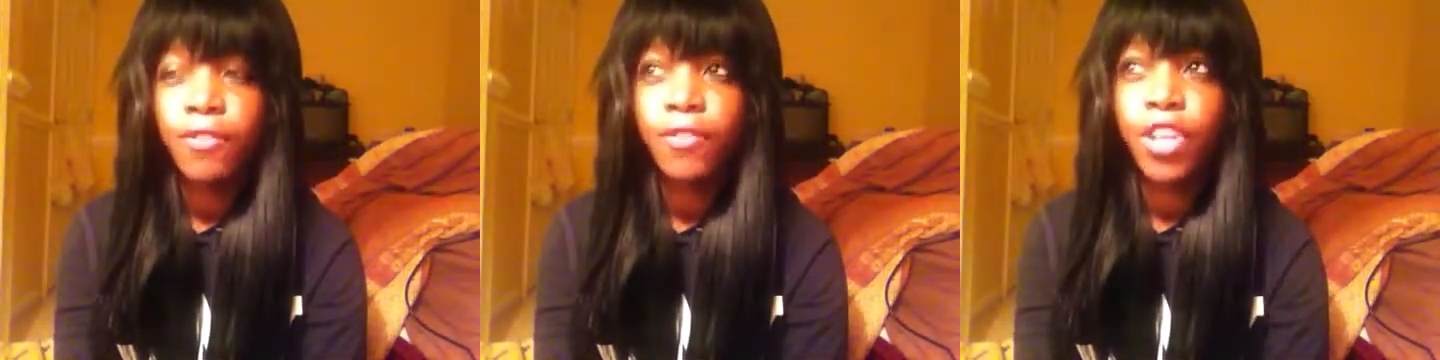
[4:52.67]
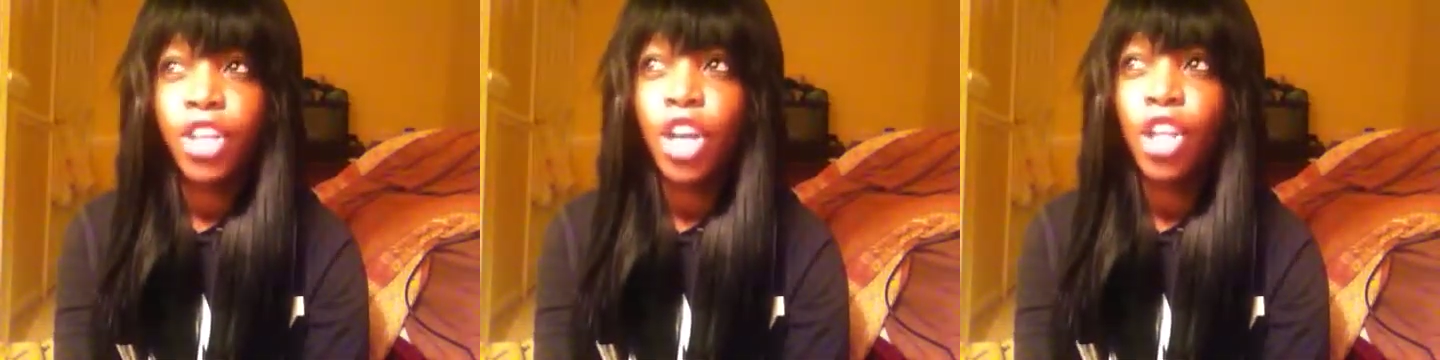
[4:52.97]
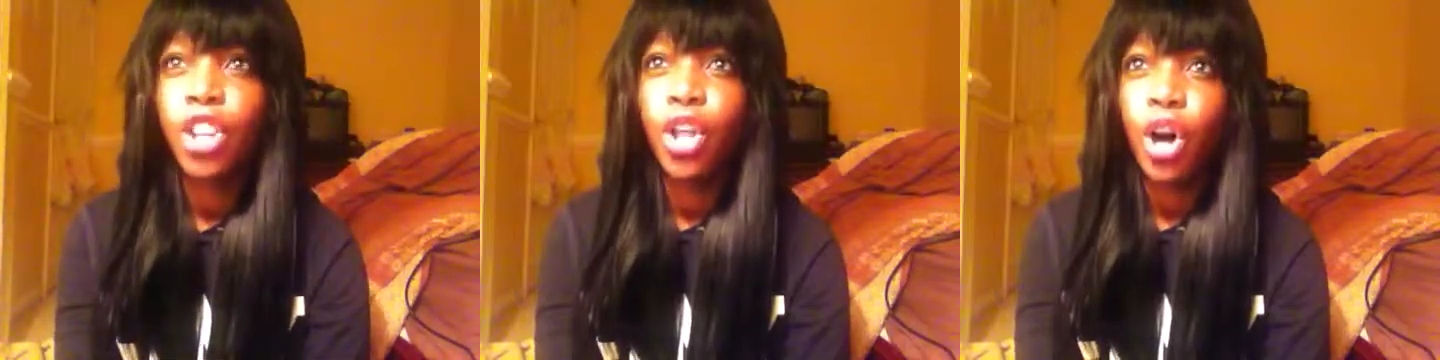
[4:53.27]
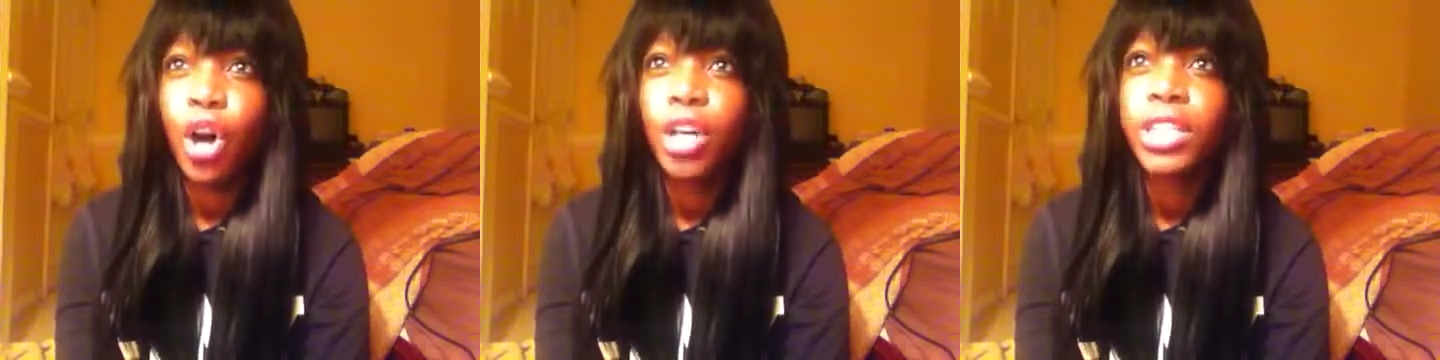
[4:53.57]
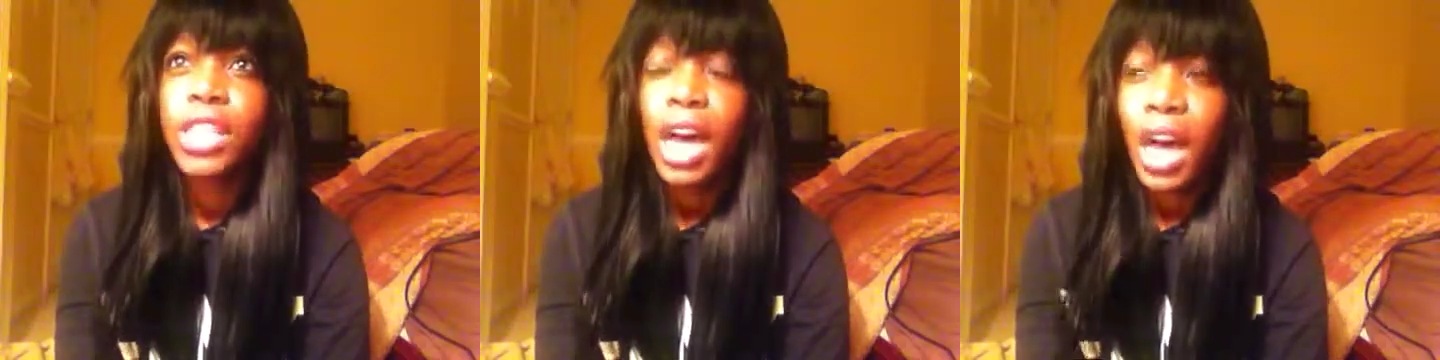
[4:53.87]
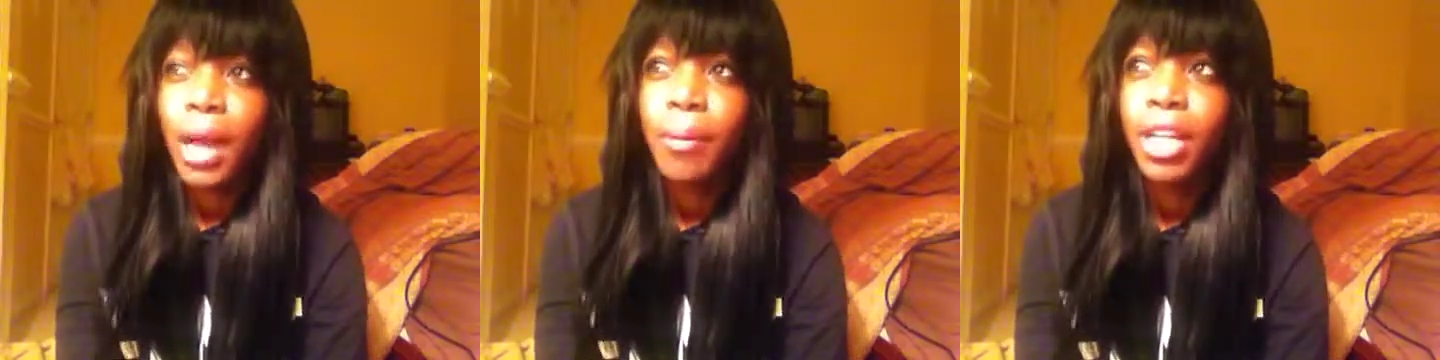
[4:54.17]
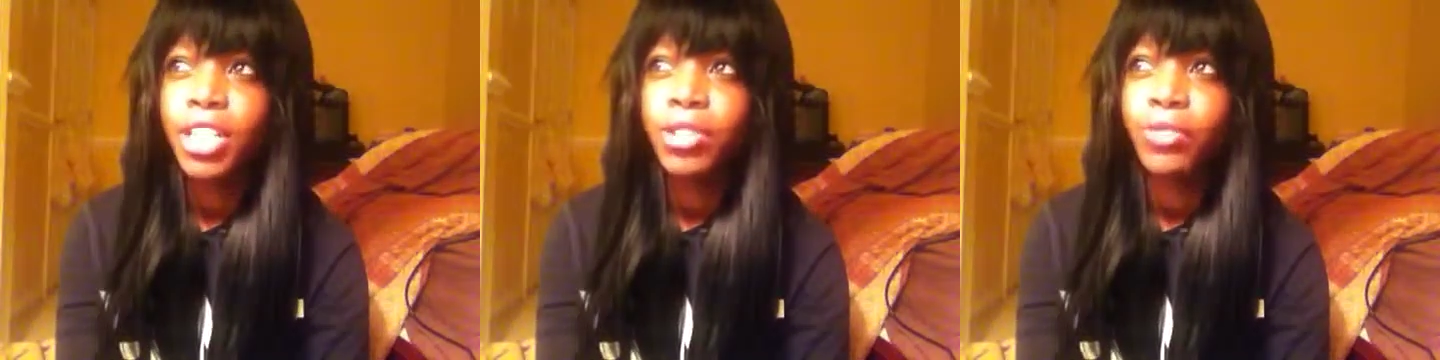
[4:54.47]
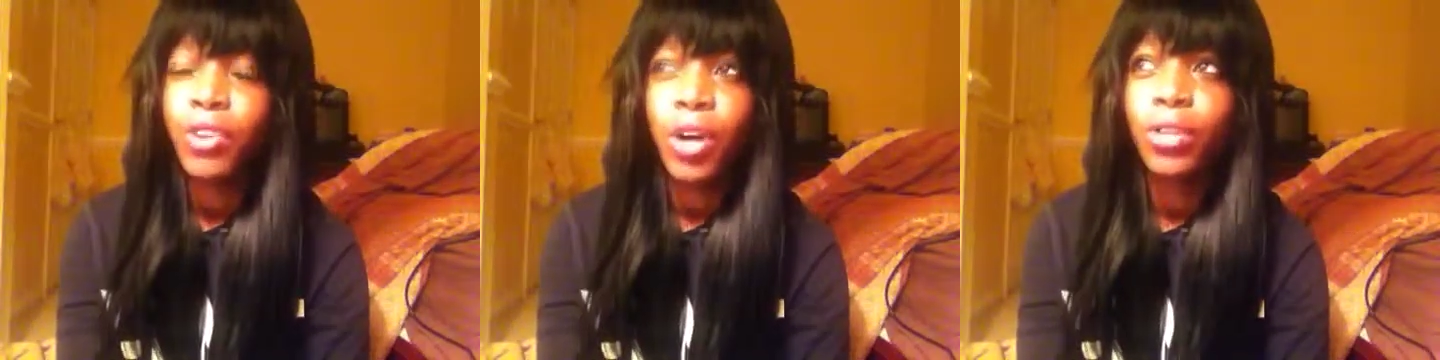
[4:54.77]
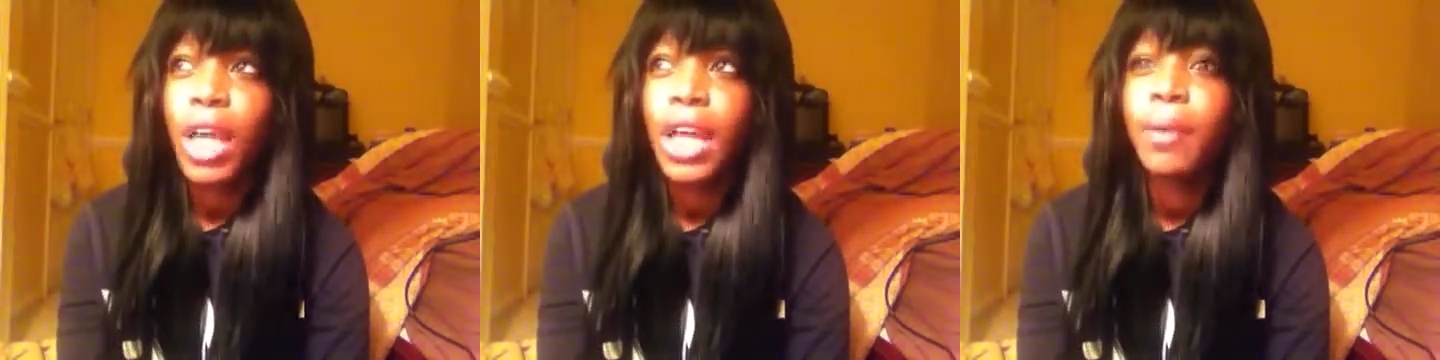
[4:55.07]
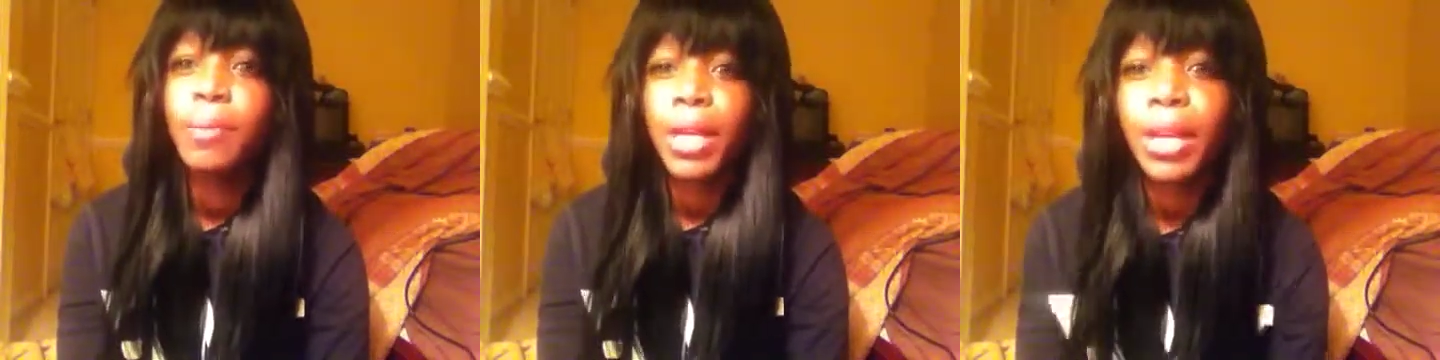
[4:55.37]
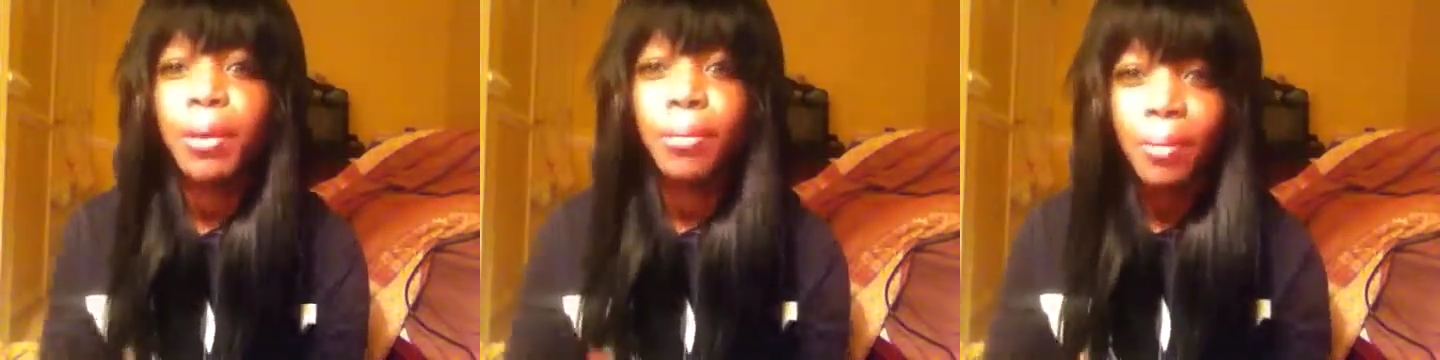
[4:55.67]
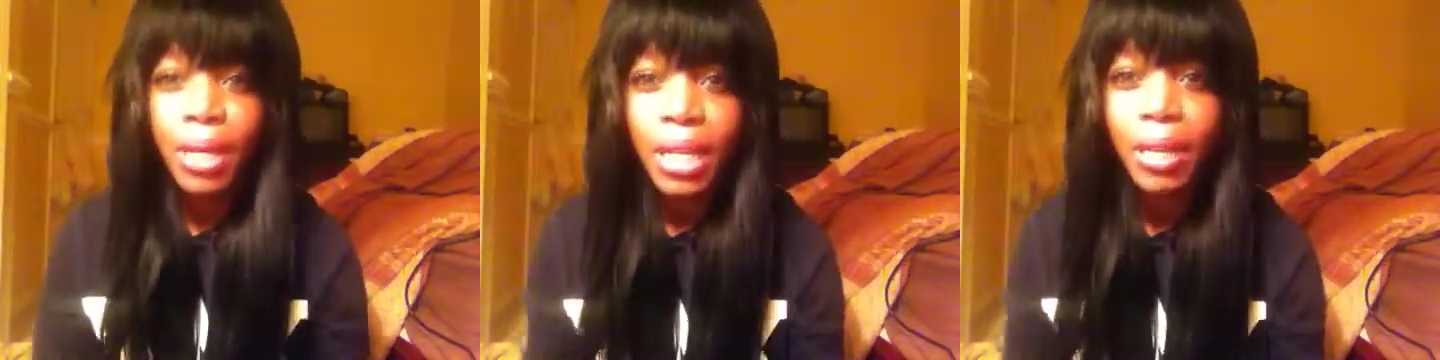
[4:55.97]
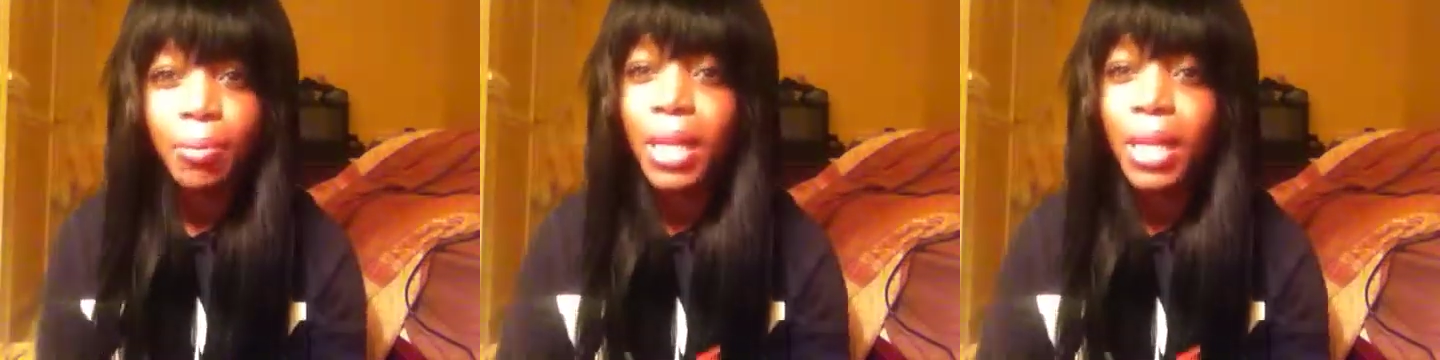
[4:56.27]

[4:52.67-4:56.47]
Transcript: for a long time I just felt like being me,